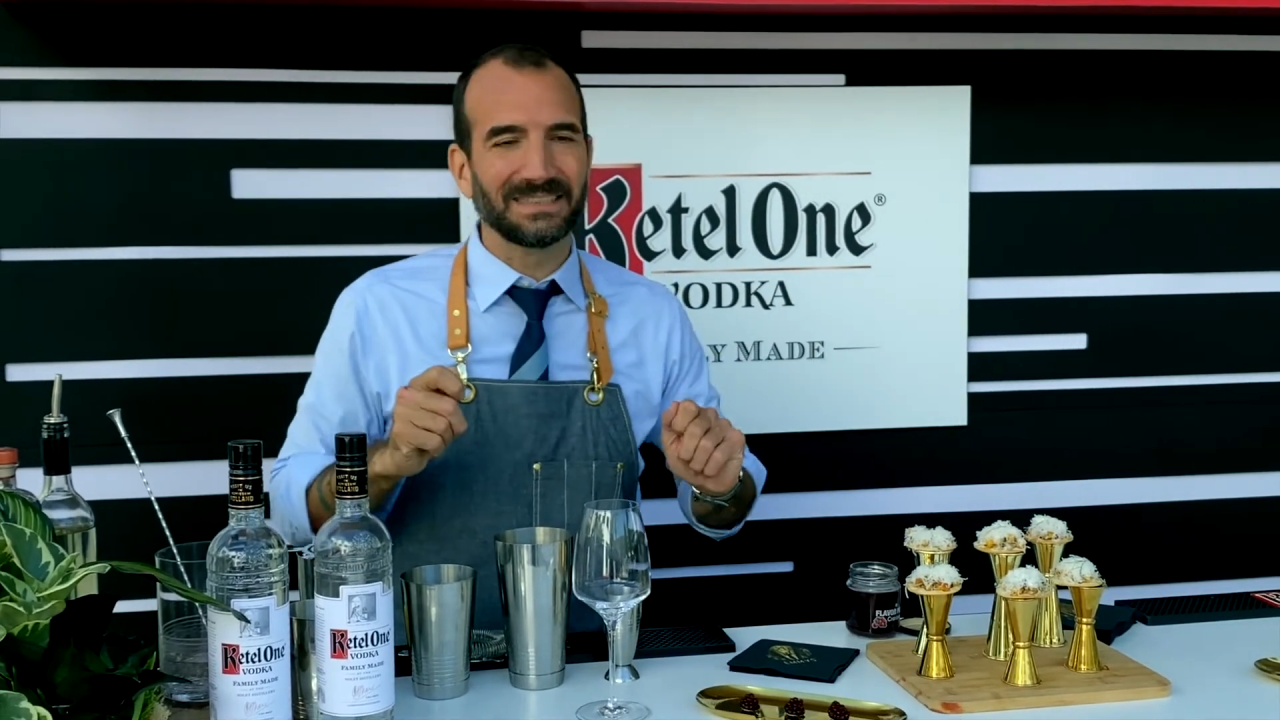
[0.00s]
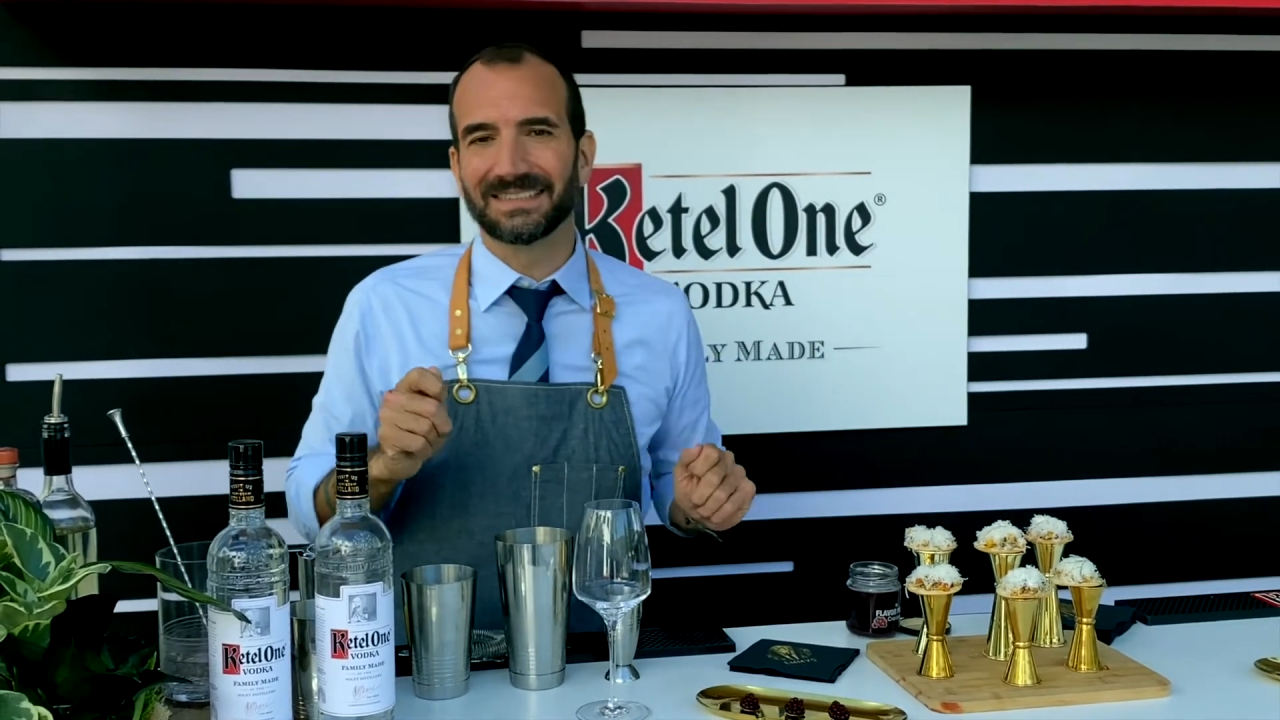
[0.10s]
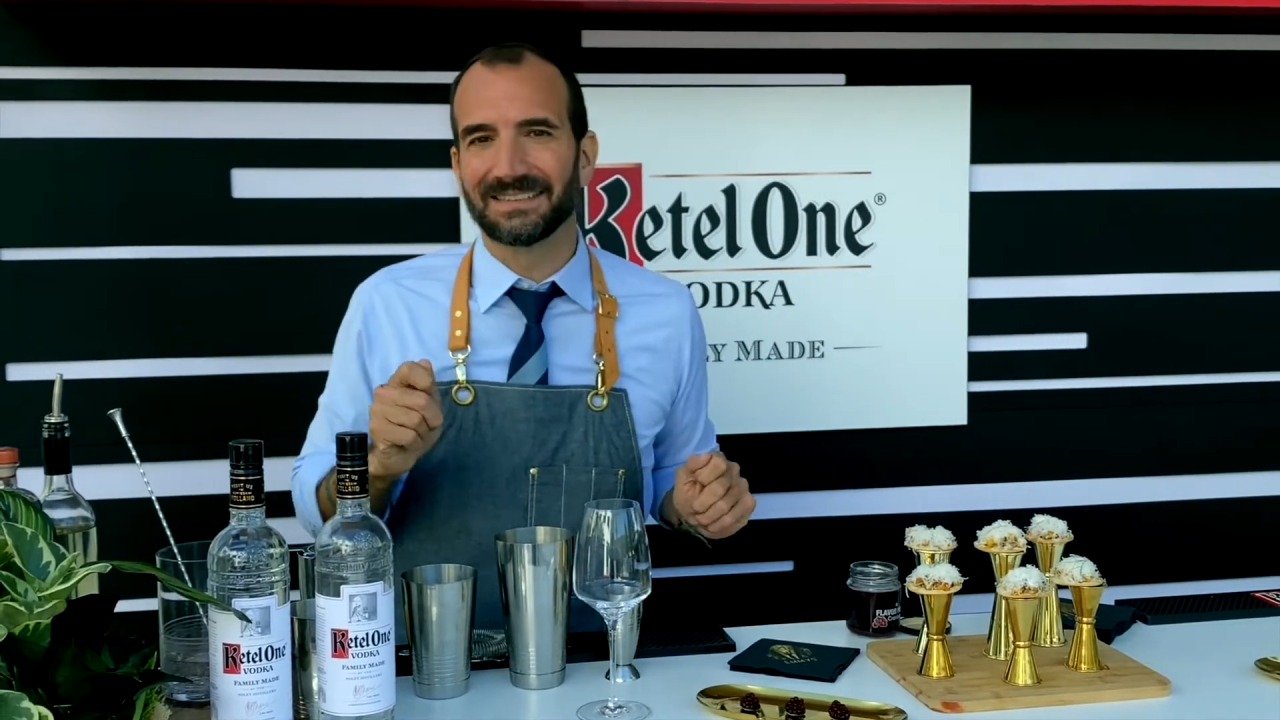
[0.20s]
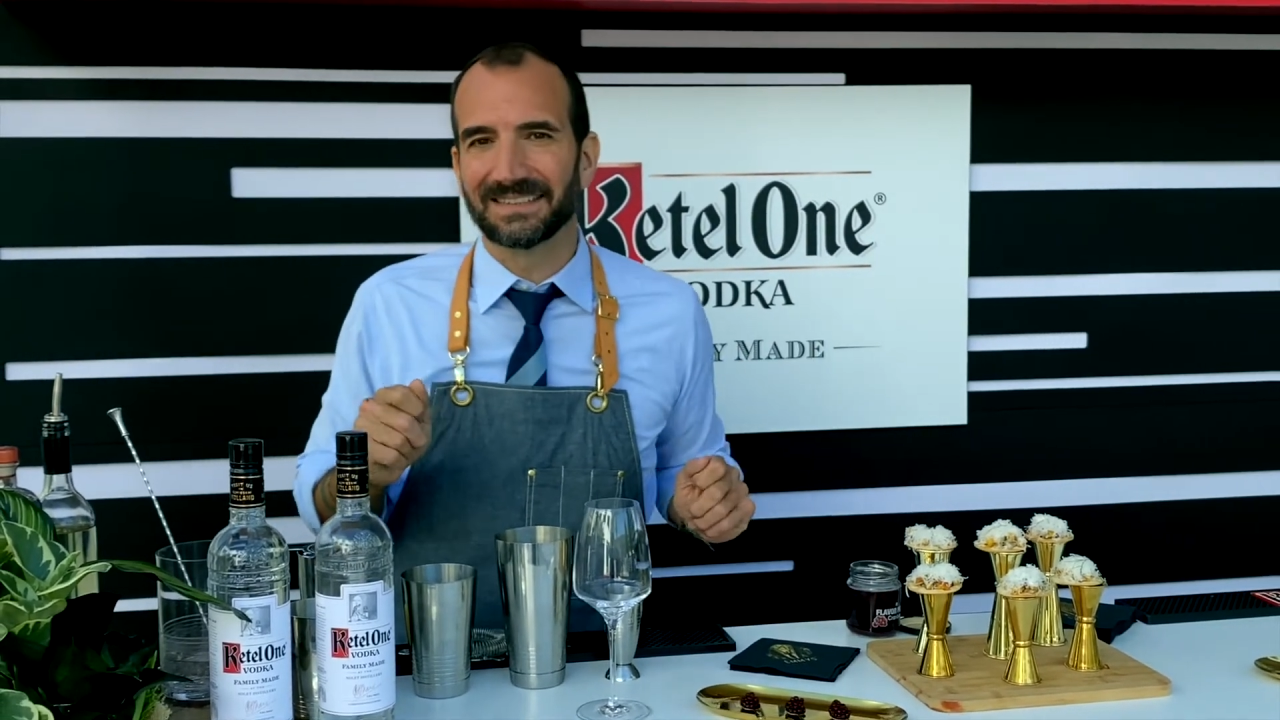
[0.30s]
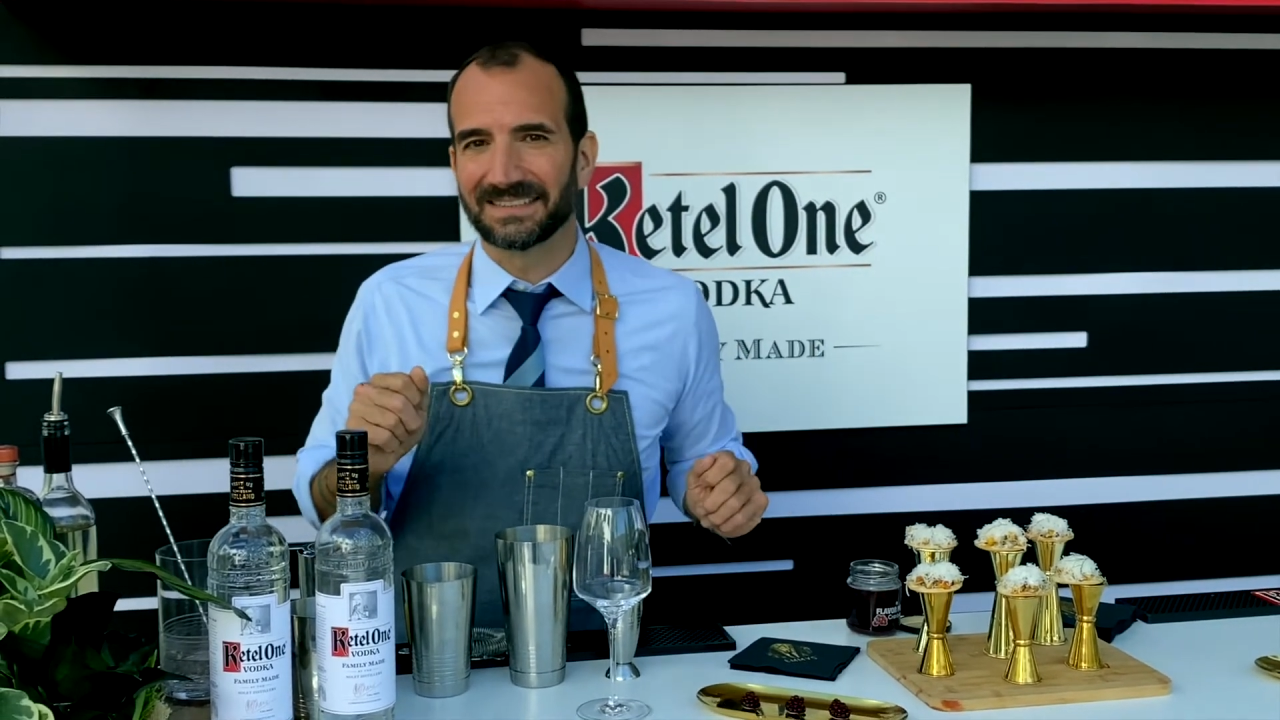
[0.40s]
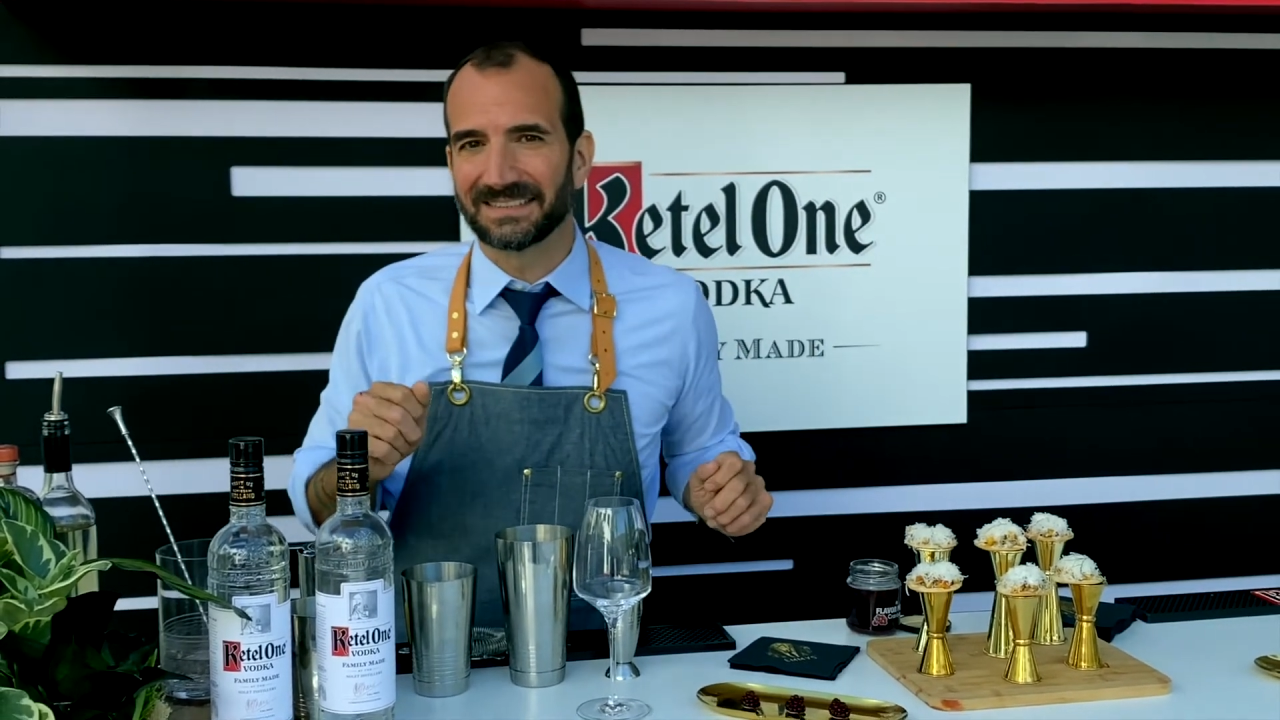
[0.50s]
delicious